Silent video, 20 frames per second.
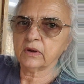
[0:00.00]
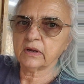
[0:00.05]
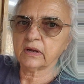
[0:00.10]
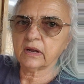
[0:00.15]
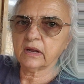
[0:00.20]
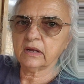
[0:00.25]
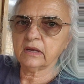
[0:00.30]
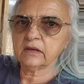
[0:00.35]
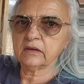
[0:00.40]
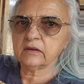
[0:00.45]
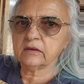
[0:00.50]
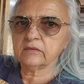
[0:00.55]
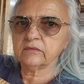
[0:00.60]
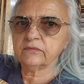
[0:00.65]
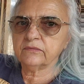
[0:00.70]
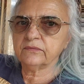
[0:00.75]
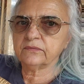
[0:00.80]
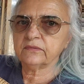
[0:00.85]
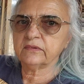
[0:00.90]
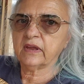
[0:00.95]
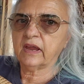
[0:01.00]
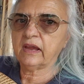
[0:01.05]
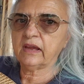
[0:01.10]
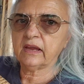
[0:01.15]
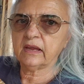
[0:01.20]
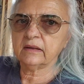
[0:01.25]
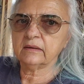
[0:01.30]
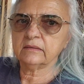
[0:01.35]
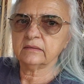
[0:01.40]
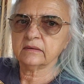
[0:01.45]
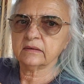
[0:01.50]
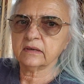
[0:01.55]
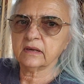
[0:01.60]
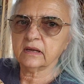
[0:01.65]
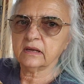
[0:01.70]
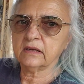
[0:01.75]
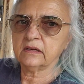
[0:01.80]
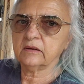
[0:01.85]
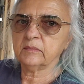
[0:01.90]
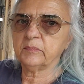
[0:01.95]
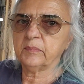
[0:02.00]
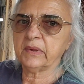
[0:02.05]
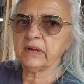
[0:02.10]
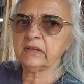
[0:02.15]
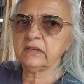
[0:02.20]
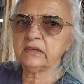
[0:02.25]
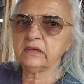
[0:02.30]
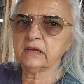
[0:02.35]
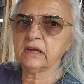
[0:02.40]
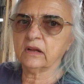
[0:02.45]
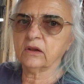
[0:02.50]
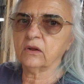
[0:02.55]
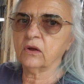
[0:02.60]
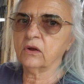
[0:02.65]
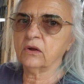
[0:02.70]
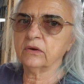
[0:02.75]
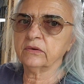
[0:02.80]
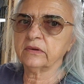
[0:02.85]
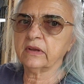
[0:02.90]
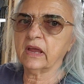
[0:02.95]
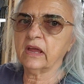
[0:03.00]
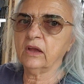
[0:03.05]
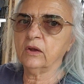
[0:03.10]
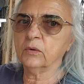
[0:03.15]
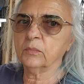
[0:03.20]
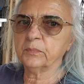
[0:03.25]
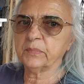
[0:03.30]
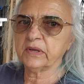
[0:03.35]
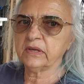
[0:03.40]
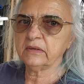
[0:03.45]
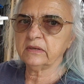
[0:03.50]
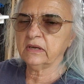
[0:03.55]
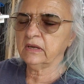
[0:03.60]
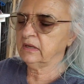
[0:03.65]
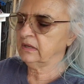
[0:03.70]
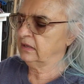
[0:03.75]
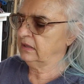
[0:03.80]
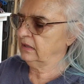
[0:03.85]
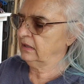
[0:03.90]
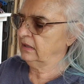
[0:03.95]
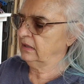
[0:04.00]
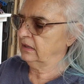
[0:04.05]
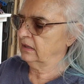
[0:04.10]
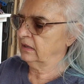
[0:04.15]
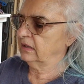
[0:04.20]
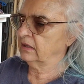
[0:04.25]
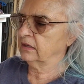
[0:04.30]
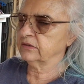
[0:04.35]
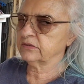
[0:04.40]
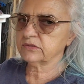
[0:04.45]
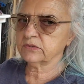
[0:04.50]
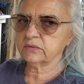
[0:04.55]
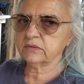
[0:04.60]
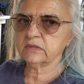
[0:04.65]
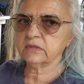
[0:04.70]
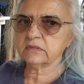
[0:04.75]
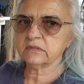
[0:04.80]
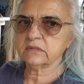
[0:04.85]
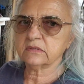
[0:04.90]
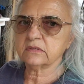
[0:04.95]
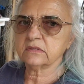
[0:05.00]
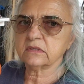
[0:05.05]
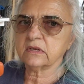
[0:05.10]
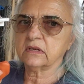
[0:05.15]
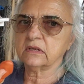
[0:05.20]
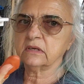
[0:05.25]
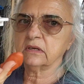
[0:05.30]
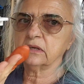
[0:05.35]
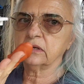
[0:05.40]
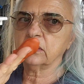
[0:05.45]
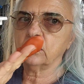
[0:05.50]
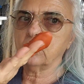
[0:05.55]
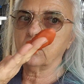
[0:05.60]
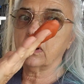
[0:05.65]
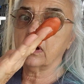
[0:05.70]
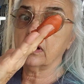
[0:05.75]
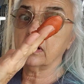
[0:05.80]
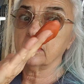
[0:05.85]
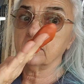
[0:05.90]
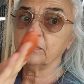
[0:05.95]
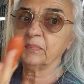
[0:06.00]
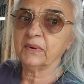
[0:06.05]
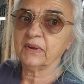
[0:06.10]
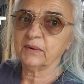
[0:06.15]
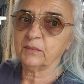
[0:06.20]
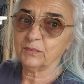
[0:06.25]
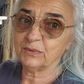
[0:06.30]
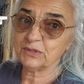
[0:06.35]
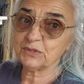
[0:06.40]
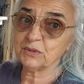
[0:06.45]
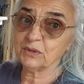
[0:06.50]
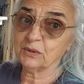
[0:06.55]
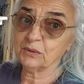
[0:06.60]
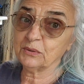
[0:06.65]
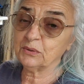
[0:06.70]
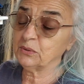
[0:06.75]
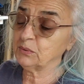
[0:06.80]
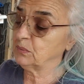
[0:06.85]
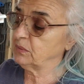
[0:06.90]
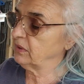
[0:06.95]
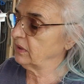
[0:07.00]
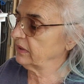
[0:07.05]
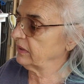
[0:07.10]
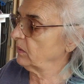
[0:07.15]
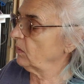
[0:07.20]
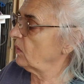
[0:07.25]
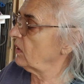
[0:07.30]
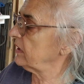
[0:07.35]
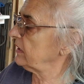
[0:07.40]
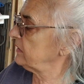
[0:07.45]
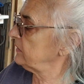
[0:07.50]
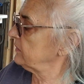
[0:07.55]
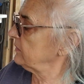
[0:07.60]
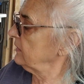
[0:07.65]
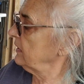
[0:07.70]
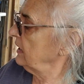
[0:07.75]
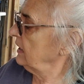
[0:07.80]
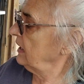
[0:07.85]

kind of take it and kind of bend it along to help it, so it doesn't kind of go up, which it'll do. It'll get wider.